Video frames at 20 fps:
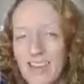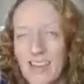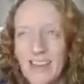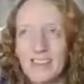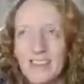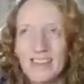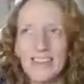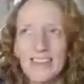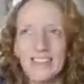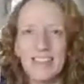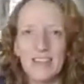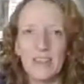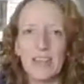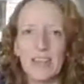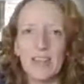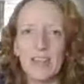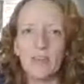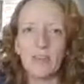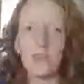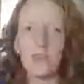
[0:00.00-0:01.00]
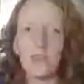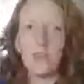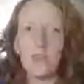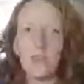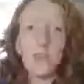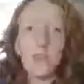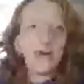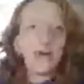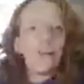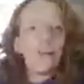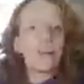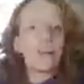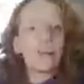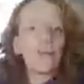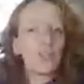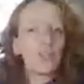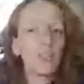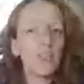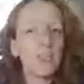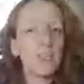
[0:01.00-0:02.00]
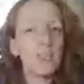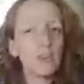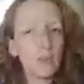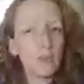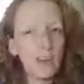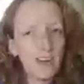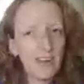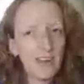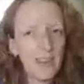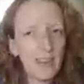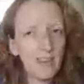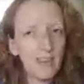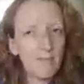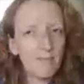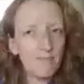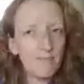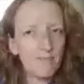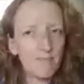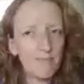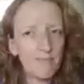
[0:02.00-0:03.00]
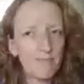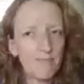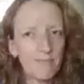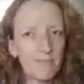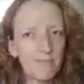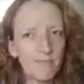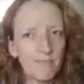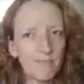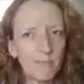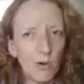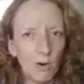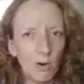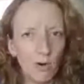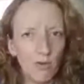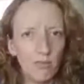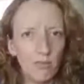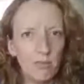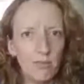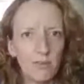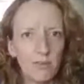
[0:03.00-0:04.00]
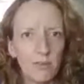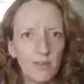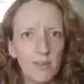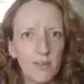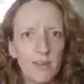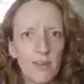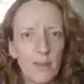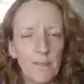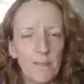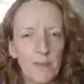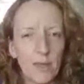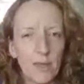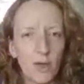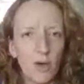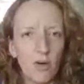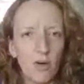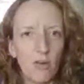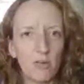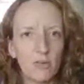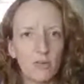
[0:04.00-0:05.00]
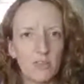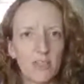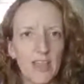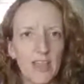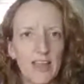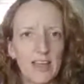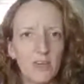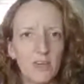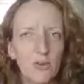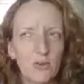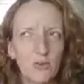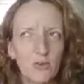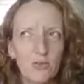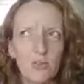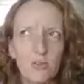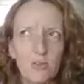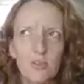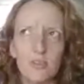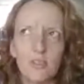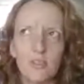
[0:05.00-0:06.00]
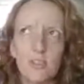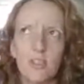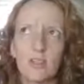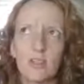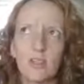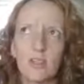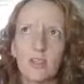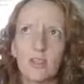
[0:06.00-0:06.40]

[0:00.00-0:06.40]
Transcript: I can certainly try it, Paul, because it doesn't